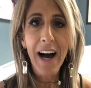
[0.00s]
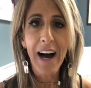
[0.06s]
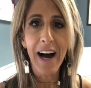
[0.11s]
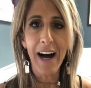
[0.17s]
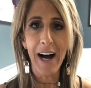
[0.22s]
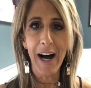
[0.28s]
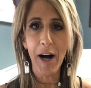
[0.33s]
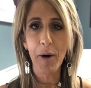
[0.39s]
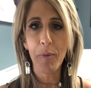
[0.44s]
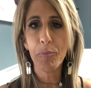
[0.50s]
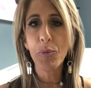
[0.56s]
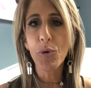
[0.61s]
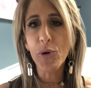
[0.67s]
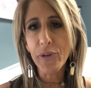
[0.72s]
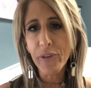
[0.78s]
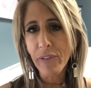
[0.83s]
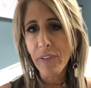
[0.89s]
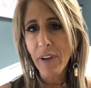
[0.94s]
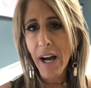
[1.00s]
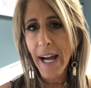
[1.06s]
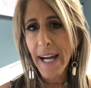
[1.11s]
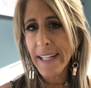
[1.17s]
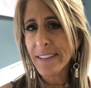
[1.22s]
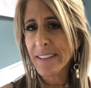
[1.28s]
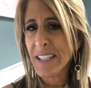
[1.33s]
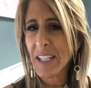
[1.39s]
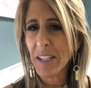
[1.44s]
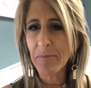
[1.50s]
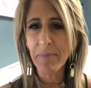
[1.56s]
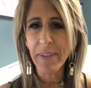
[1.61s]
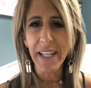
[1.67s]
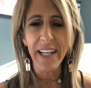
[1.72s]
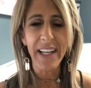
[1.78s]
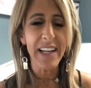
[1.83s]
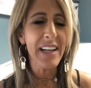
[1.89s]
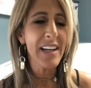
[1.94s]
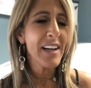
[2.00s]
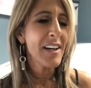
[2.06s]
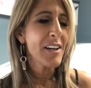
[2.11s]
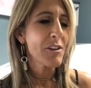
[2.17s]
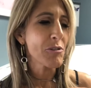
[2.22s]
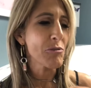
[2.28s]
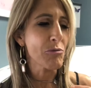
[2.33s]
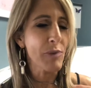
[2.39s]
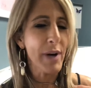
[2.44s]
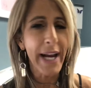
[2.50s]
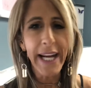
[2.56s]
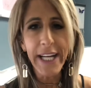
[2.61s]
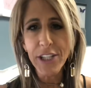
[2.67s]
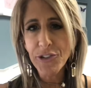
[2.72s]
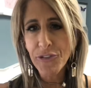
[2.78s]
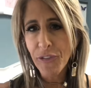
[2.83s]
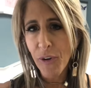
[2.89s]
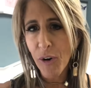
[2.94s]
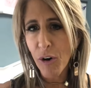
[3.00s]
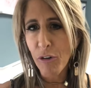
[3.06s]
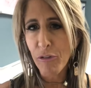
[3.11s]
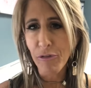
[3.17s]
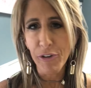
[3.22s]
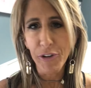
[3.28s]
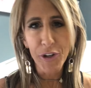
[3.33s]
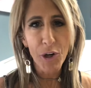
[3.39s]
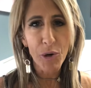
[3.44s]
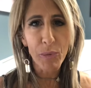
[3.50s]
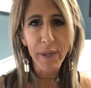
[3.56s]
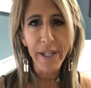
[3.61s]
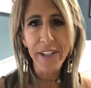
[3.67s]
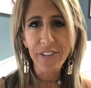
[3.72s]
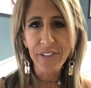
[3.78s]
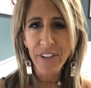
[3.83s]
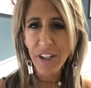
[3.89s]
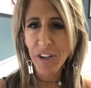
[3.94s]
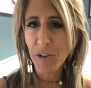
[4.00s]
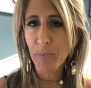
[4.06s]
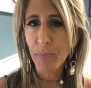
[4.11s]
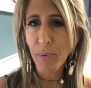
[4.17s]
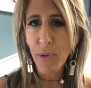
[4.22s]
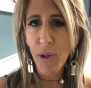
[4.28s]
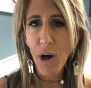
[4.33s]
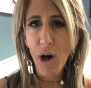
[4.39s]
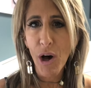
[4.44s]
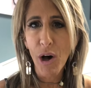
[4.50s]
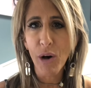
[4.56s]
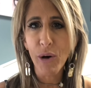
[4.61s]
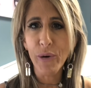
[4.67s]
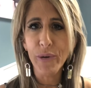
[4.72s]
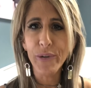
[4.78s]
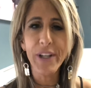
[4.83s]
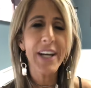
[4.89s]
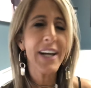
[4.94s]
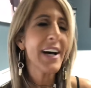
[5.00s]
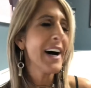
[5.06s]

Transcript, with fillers: Uh, borderlines can be rageful for no reason, explode.